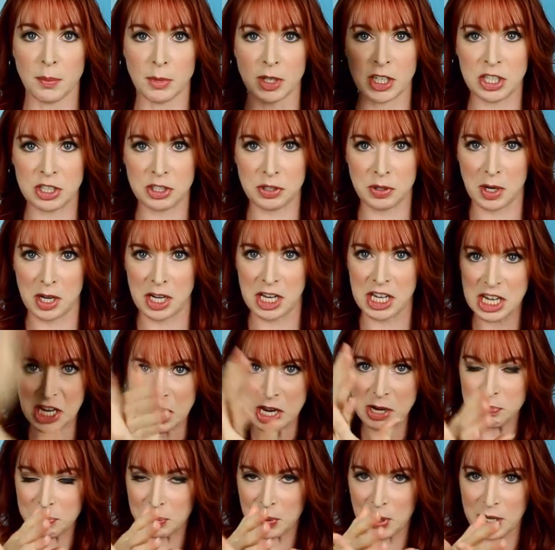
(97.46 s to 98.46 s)
I'm gonna try to
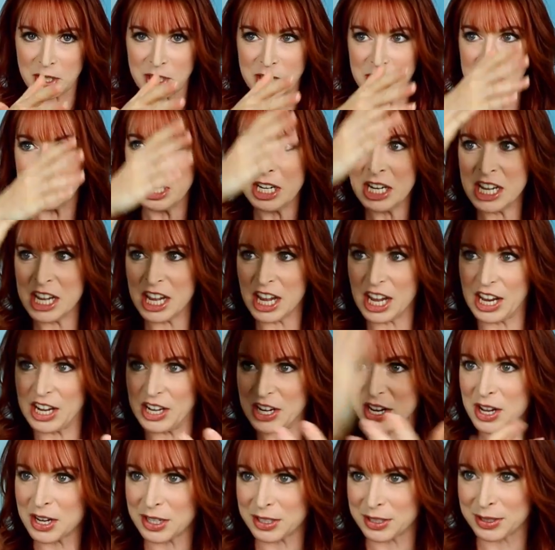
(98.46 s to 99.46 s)
eat better
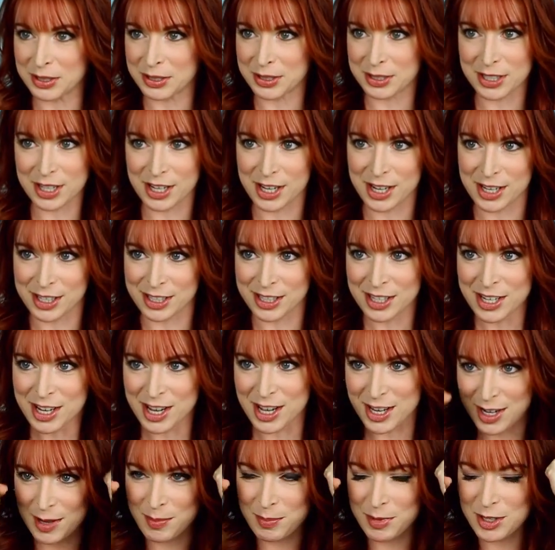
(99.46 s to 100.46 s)
and exercise,
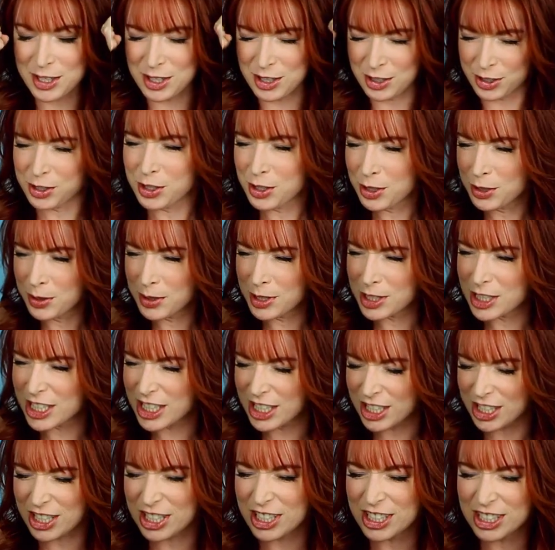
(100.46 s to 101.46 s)
and I'm gonna do
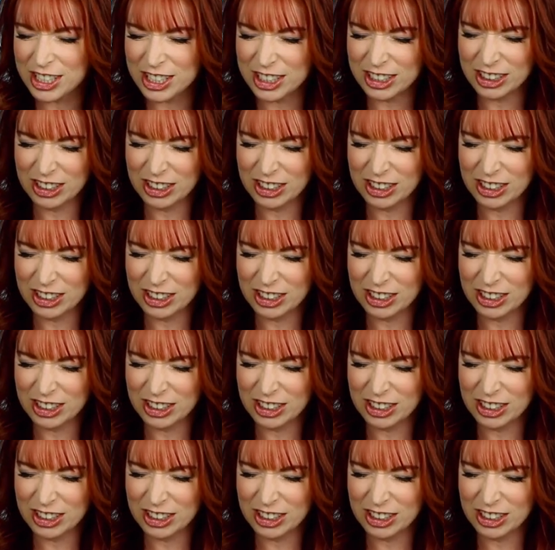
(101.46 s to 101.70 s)
it!